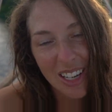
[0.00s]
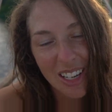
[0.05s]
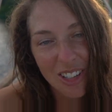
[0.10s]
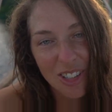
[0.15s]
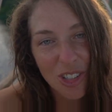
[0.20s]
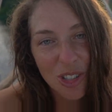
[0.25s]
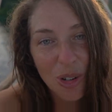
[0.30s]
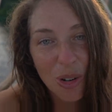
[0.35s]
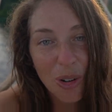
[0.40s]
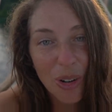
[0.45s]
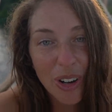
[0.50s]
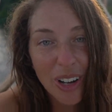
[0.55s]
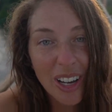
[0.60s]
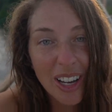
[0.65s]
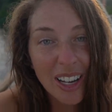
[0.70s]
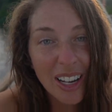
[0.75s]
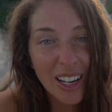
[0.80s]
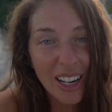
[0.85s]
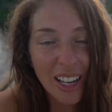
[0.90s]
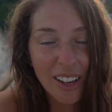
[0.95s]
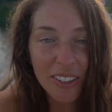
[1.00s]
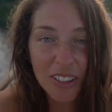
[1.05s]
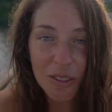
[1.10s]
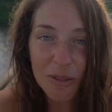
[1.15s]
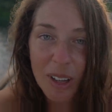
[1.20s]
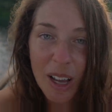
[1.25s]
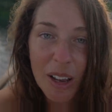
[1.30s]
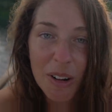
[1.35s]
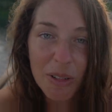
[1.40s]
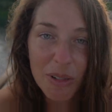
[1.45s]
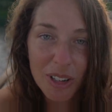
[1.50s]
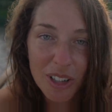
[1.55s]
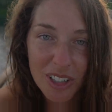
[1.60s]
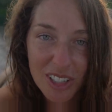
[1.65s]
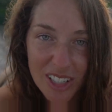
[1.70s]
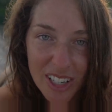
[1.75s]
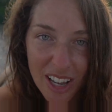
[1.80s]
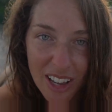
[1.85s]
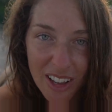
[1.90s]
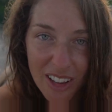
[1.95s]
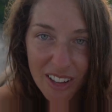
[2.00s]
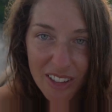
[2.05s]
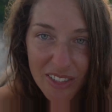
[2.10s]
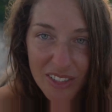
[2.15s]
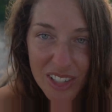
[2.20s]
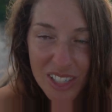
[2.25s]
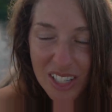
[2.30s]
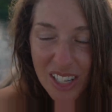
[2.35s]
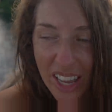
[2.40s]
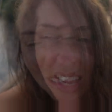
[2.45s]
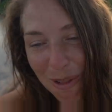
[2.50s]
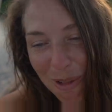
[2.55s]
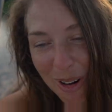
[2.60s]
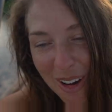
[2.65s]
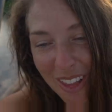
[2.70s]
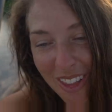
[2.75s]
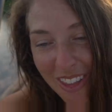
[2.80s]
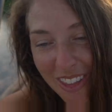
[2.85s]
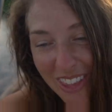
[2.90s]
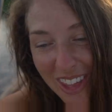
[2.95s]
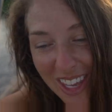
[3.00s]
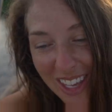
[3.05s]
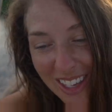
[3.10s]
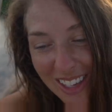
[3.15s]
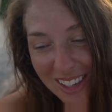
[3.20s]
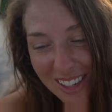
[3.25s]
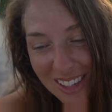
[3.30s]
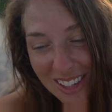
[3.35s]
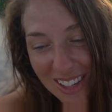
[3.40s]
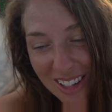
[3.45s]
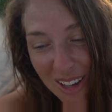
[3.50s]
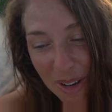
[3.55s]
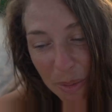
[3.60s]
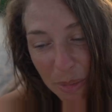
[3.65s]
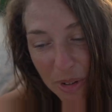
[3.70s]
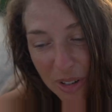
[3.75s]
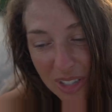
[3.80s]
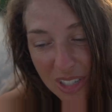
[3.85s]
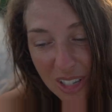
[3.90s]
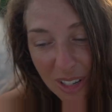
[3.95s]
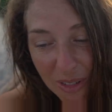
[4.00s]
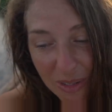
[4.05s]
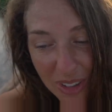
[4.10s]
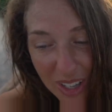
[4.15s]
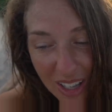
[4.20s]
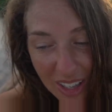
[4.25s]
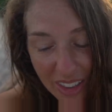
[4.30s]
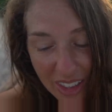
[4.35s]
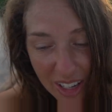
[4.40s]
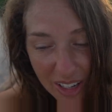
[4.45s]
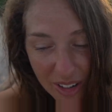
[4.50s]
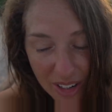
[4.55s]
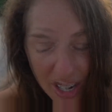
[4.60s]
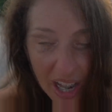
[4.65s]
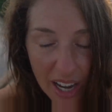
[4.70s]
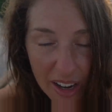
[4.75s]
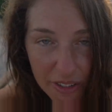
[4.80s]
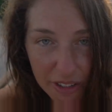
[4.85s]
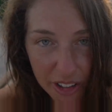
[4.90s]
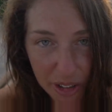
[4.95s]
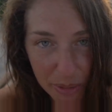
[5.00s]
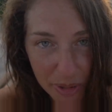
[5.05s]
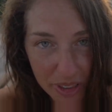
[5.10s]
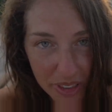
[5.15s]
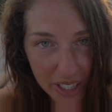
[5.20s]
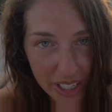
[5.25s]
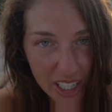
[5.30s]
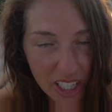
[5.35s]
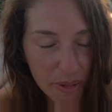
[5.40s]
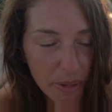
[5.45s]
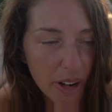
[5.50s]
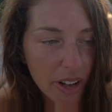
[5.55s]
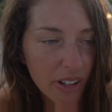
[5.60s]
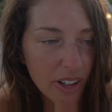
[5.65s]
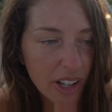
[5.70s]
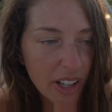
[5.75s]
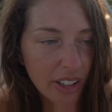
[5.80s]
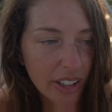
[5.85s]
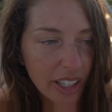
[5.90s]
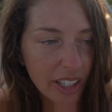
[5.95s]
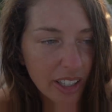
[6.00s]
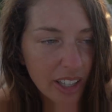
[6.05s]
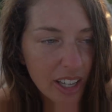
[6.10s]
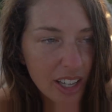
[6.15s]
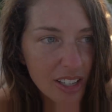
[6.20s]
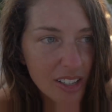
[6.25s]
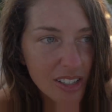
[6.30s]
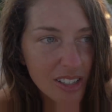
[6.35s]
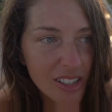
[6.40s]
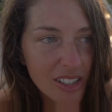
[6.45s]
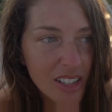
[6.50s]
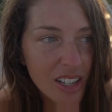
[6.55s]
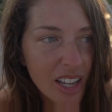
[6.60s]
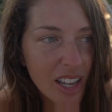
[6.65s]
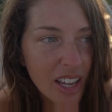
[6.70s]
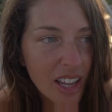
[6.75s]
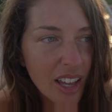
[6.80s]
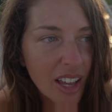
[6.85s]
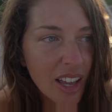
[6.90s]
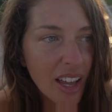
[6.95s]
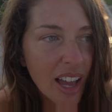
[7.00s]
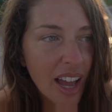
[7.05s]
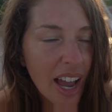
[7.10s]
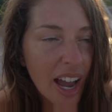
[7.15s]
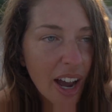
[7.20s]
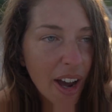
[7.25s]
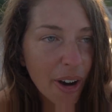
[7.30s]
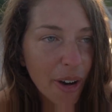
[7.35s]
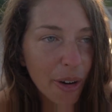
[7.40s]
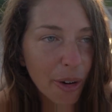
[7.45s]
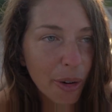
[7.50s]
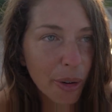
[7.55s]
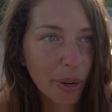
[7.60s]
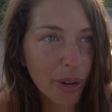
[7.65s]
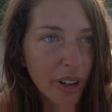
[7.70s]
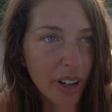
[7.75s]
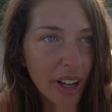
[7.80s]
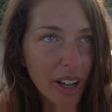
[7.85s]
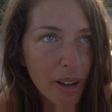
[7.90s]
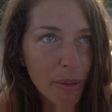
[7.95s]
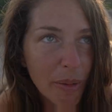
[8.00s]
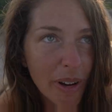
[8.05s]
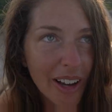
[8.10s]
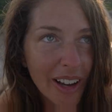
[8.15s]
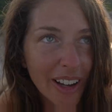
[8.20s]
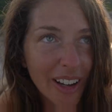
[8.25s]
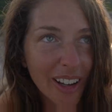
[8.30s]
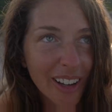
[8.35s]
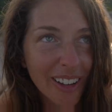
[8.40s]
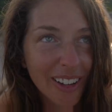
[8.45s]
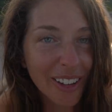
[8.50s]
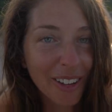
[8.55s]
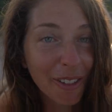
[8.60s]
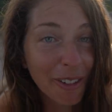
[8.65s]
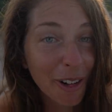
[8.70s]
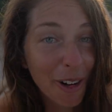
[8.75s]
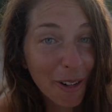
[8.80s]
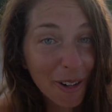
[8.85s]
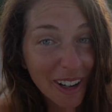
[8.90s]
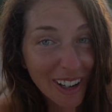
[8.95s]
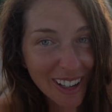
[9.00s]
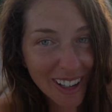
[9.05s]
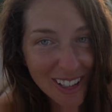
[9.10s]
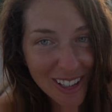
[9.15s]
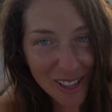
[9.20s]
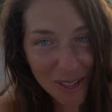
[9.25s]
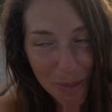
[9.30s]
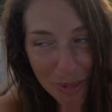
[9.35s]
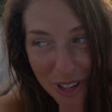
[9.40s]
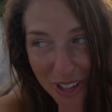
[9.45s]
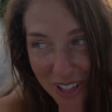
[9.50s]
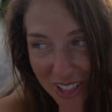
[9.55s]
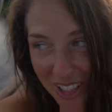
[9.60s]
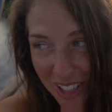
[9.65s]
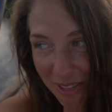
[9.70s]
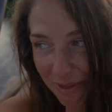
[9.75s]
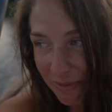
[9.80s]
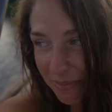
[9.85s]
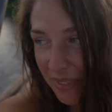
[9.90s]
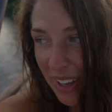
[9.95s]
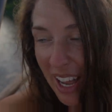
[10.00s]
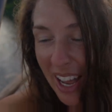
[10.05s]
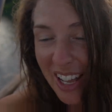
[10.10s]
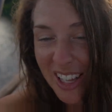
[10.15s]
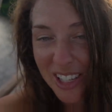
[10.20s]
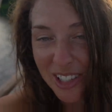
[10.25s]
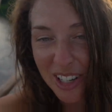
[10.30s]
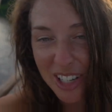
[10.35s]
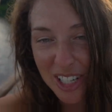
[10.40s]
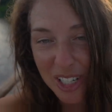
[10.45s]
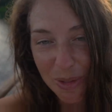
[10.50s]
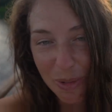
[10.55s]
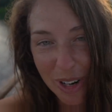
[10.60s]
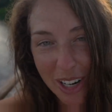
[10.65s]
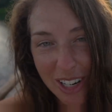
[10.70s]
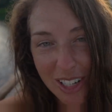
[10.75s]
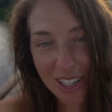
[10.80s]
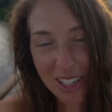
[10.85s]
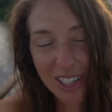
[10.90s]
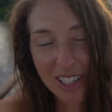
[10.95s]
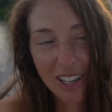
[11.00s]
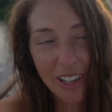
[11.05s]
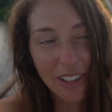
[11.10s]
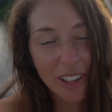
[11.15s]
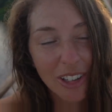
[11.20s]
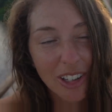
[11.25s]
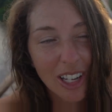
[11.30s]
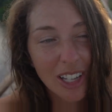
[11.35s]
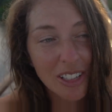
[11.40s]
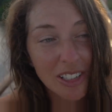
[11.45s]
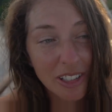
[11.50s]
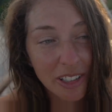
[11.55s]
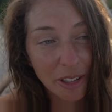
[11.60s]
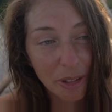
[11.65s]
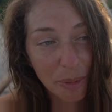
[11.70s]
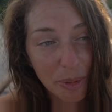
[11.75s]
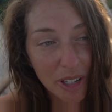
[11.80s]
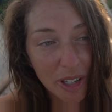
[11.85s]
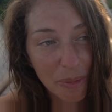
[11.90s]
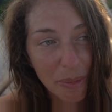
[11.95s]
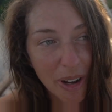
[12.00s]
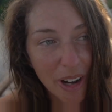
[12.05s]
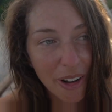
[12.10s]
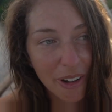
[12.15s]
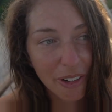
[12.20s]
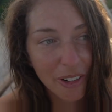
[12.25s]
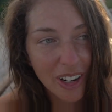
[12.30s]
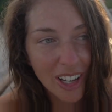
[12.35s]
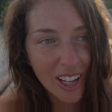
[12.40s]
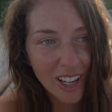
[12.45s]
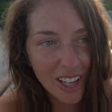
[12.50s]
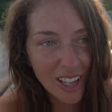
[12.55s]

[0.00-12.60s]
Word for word: enjoy and have some time to ourselves. So one of the things on board Sylfia that I've really been thinking about a lot lately is, how am I growing as a person? And so I just wanted to tell you guys a little bit about